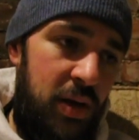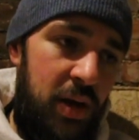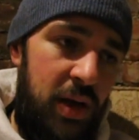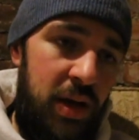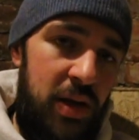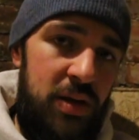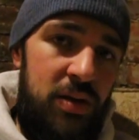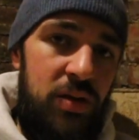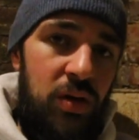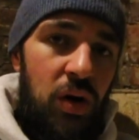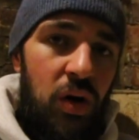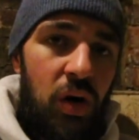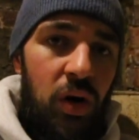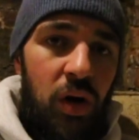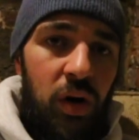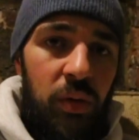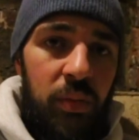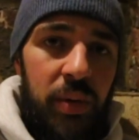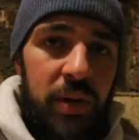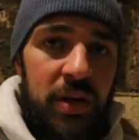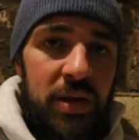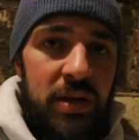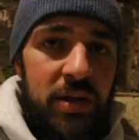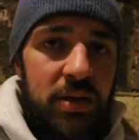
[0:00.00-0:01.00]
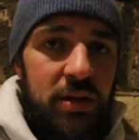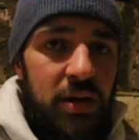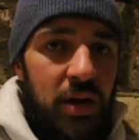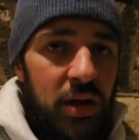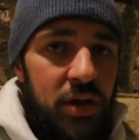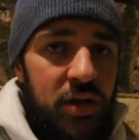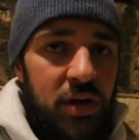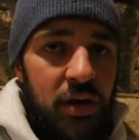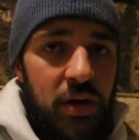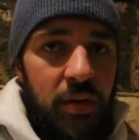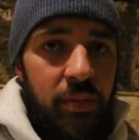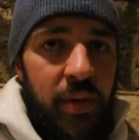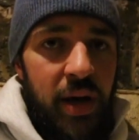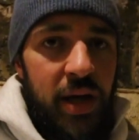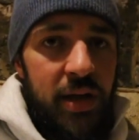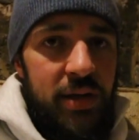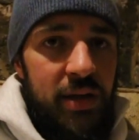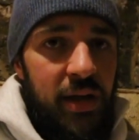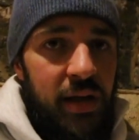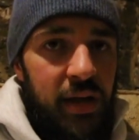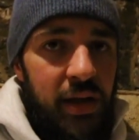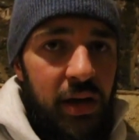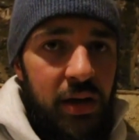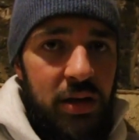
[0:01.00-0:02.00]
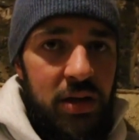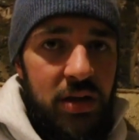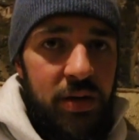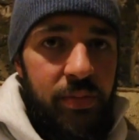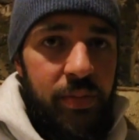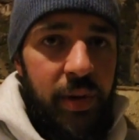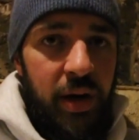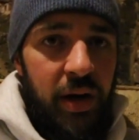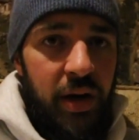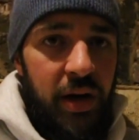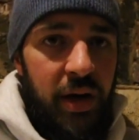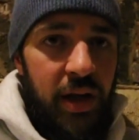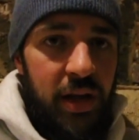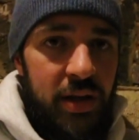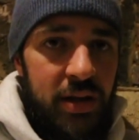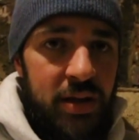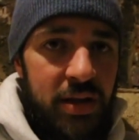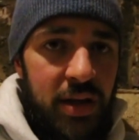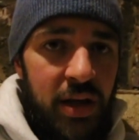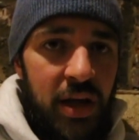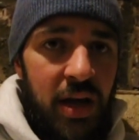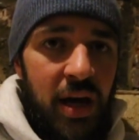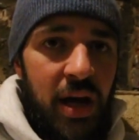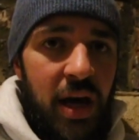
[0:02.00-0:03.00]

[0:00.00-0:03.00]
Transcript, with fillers: It has all been such an amazing experience